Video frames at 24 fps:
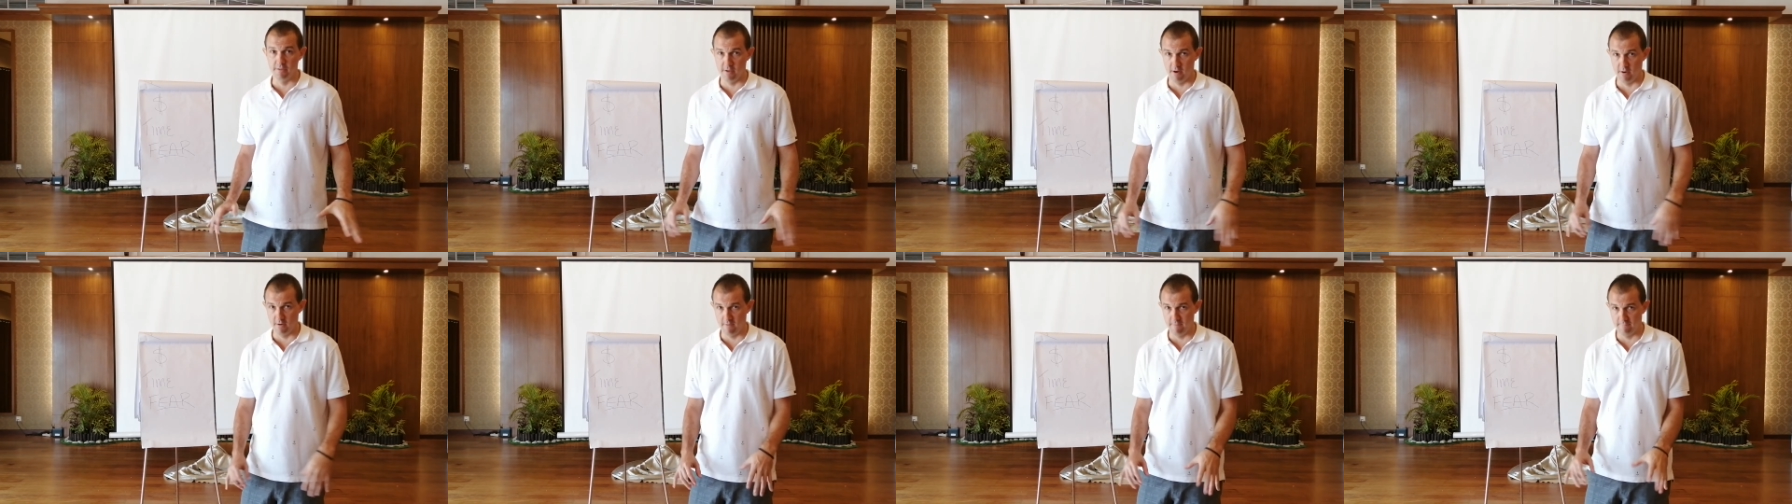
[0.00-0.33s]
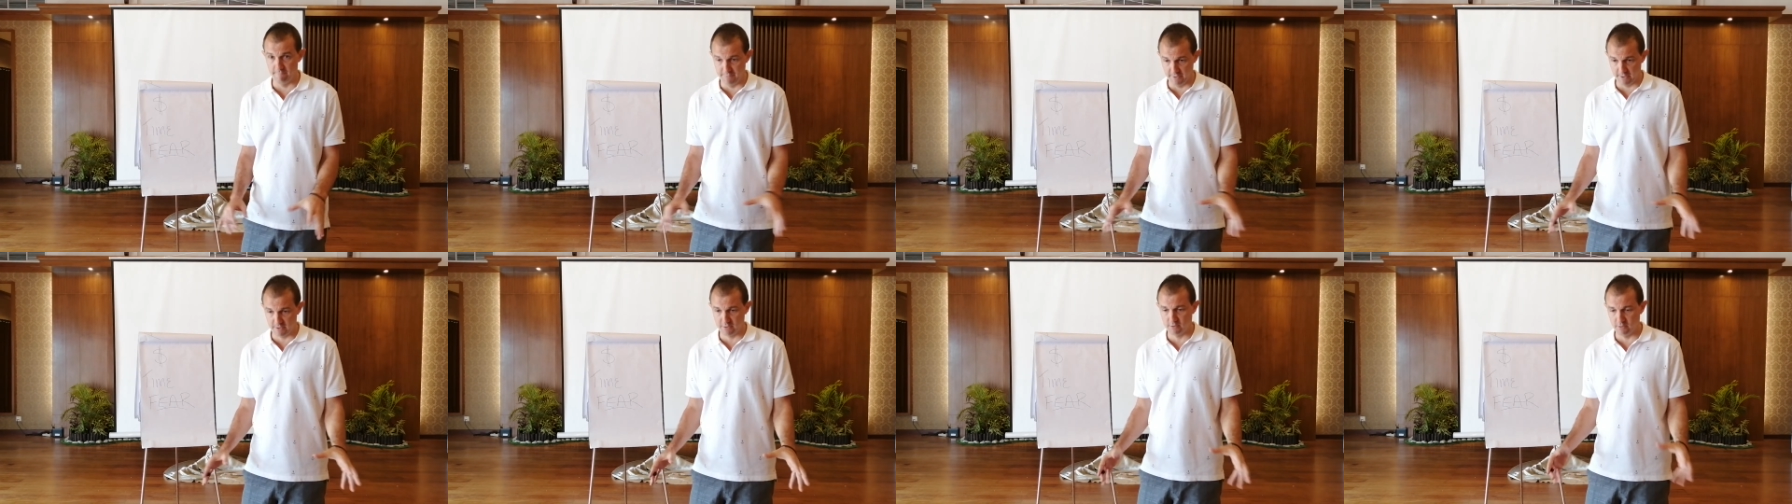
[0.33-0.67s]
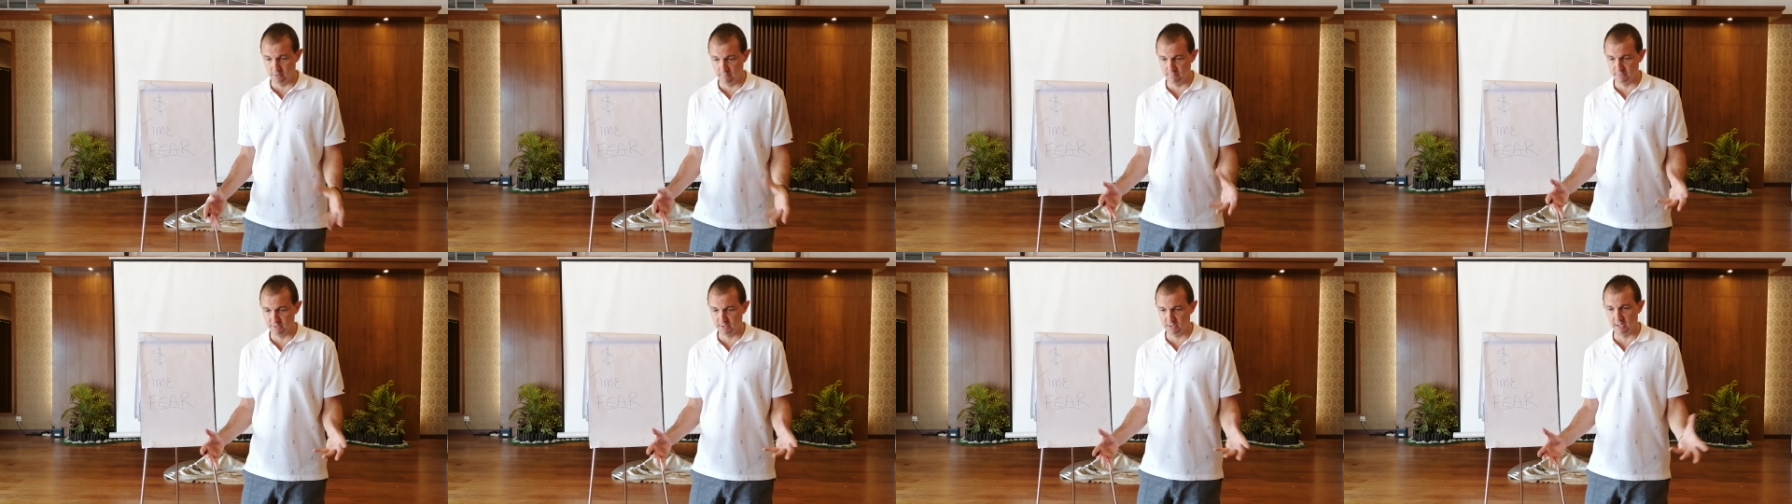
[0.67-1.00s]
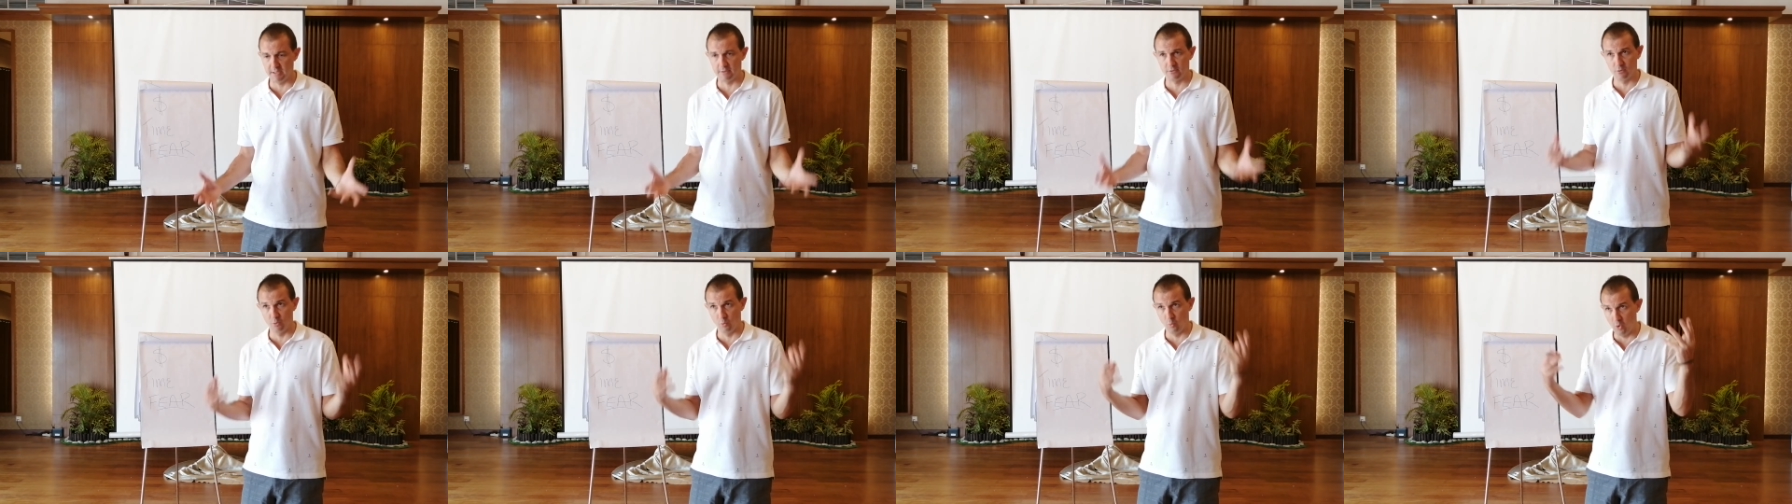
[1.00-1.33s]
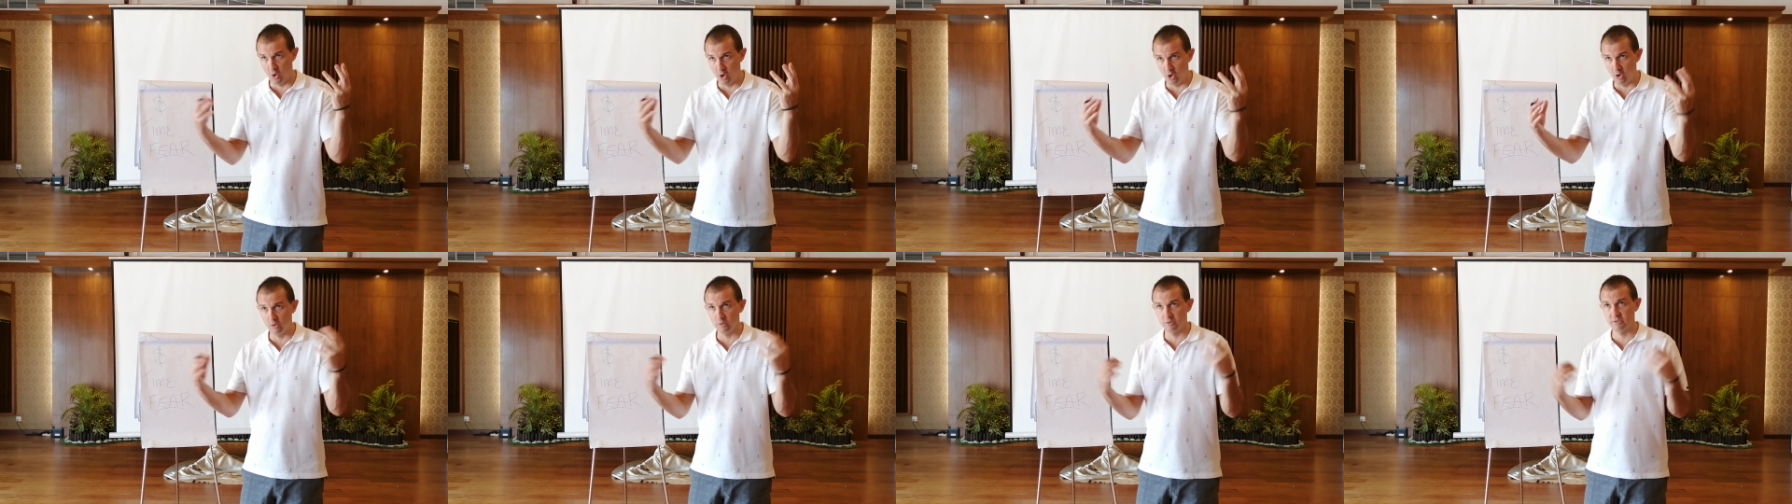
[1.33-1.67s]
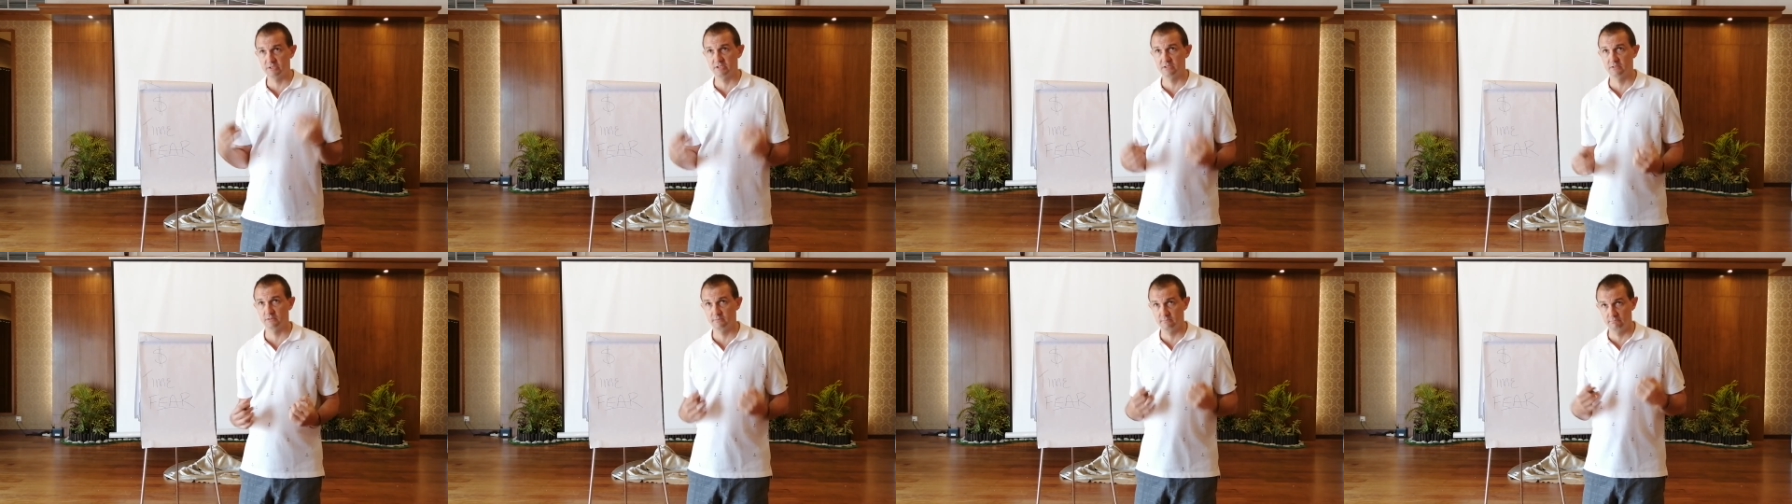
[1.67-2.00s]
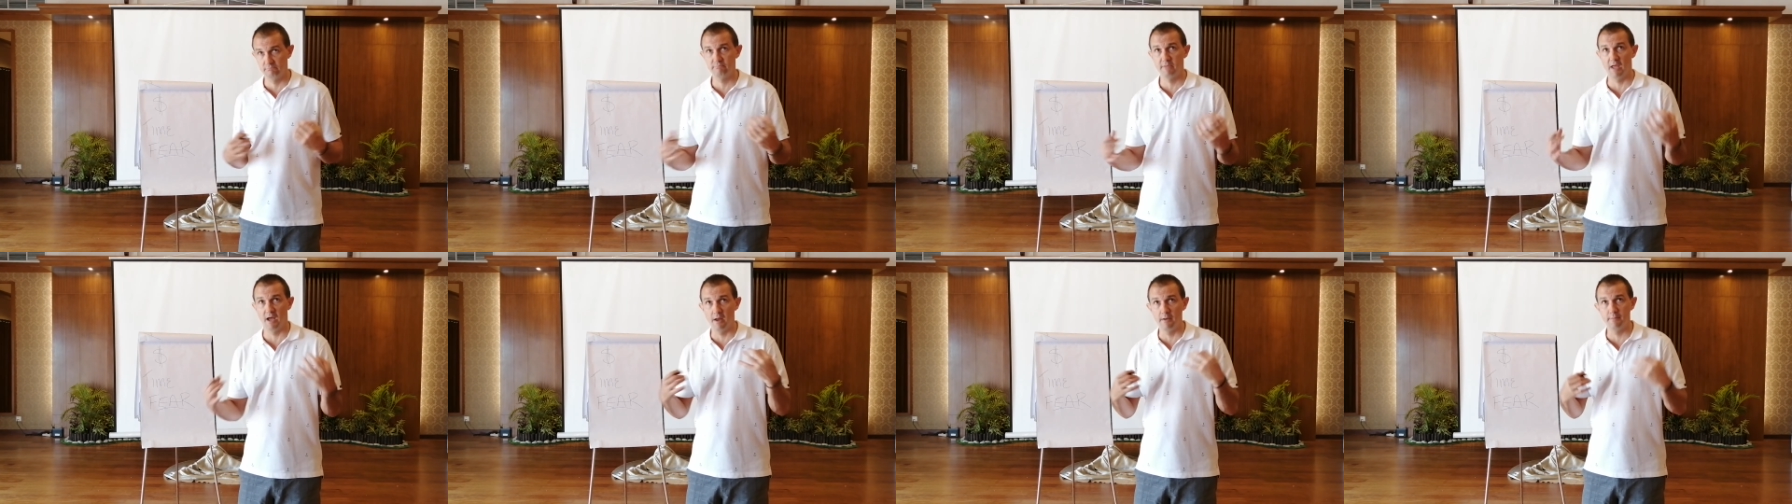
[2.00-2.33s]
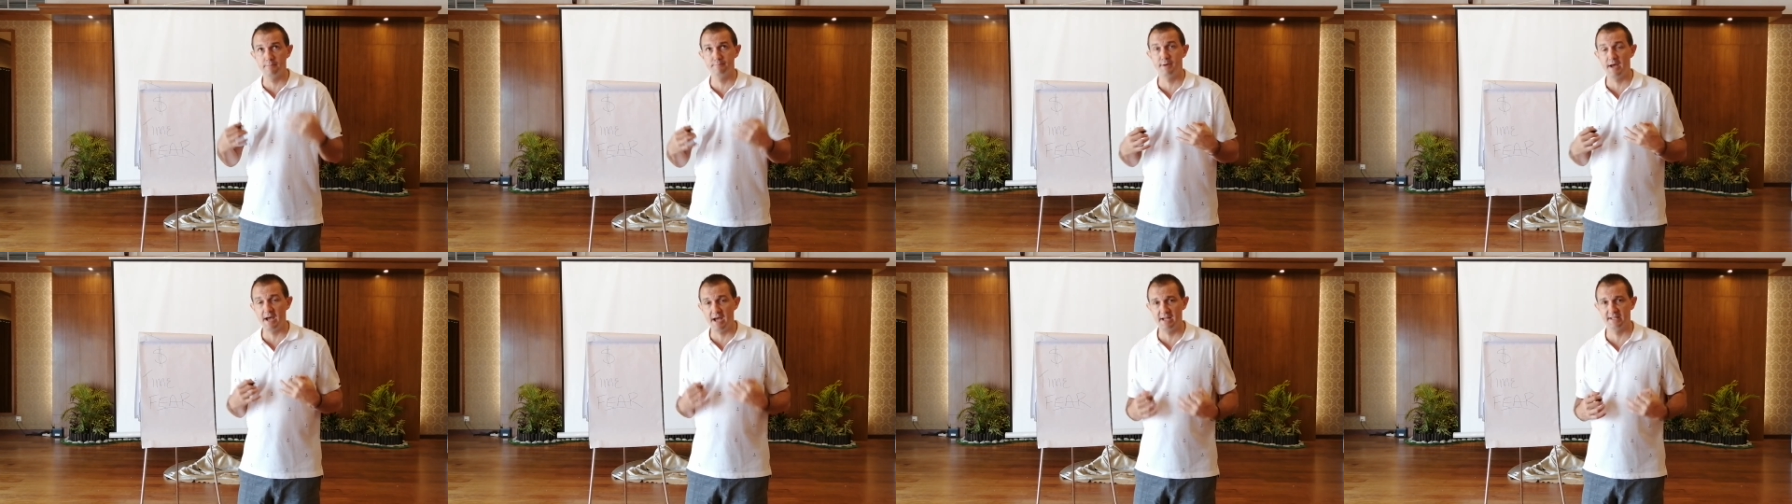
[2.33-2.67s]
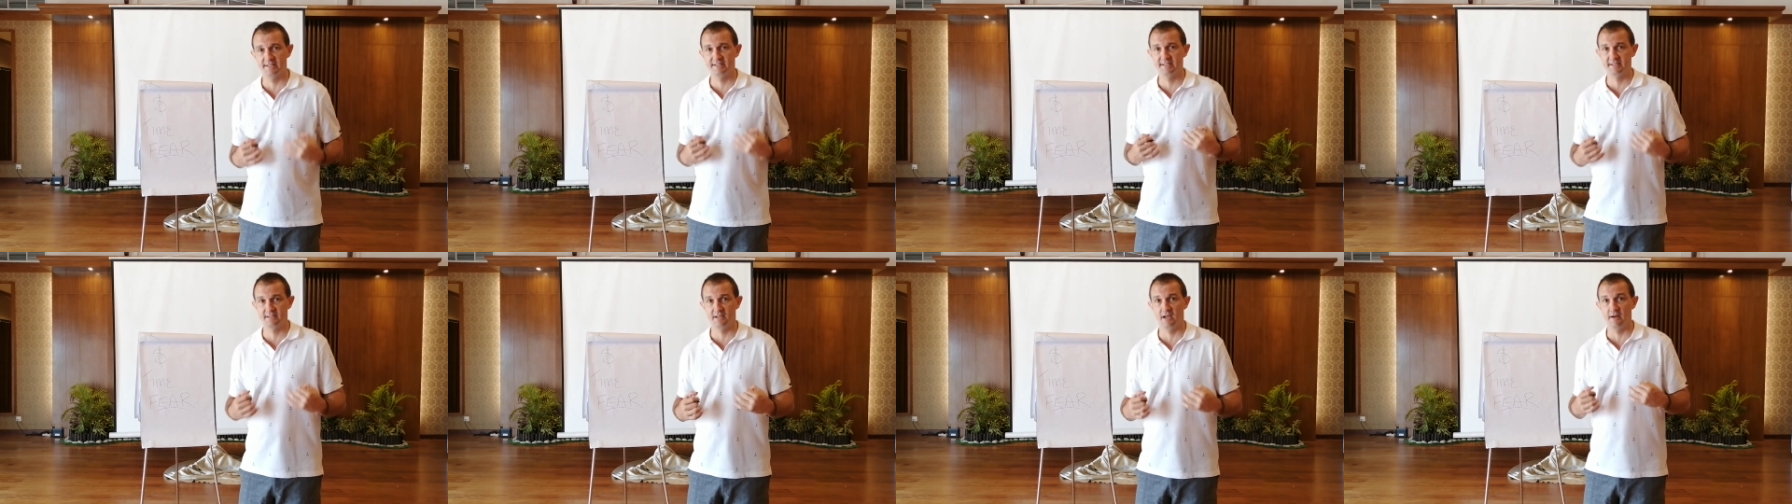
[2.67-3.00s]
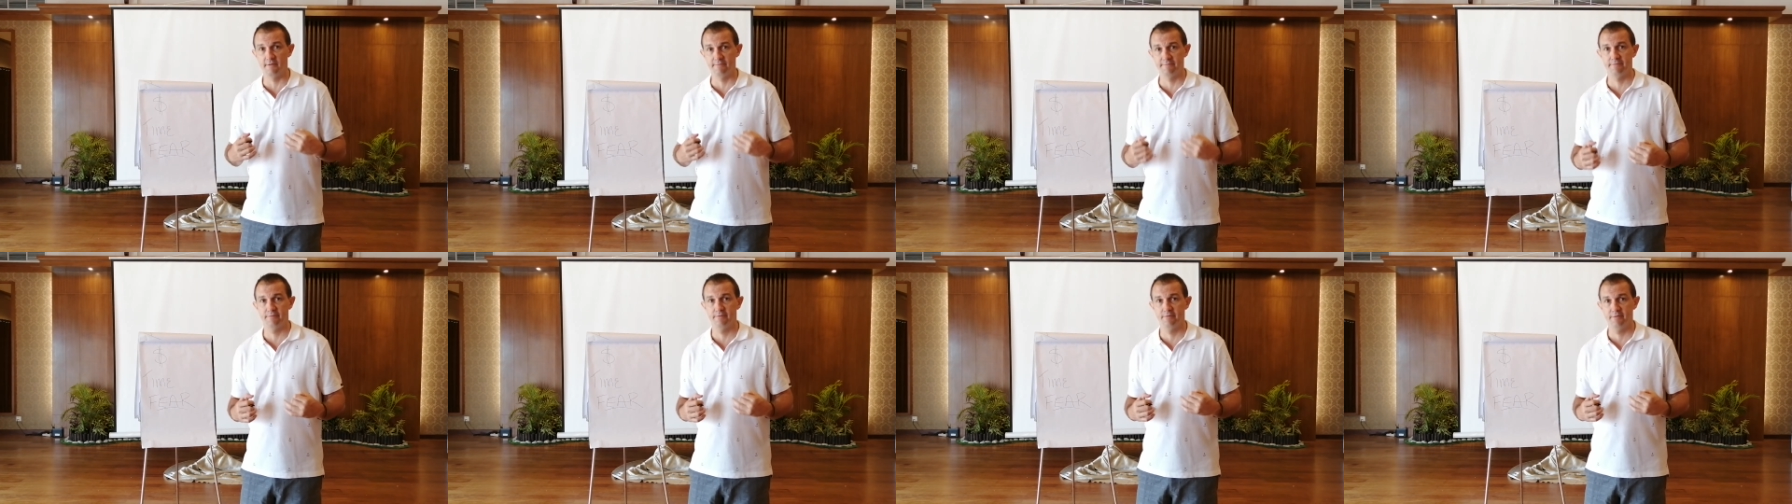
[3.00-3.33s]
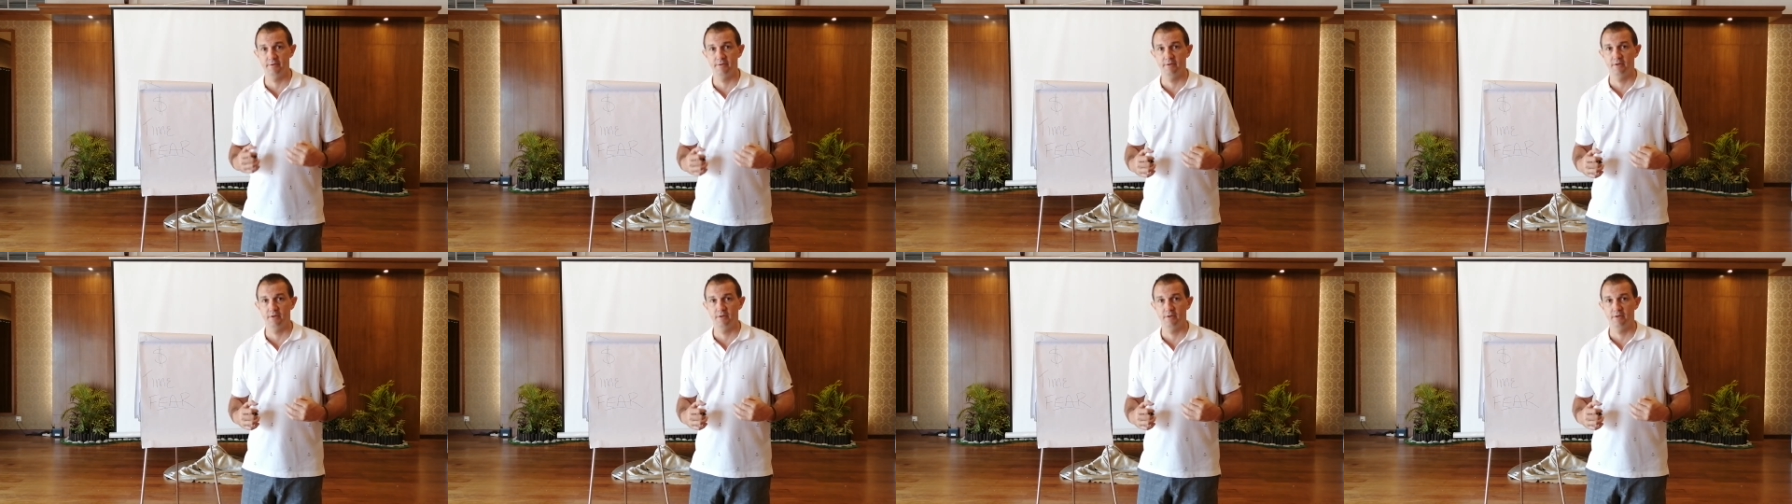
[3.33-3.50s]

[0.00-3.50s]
They're in victims, like the world's done bad stuff.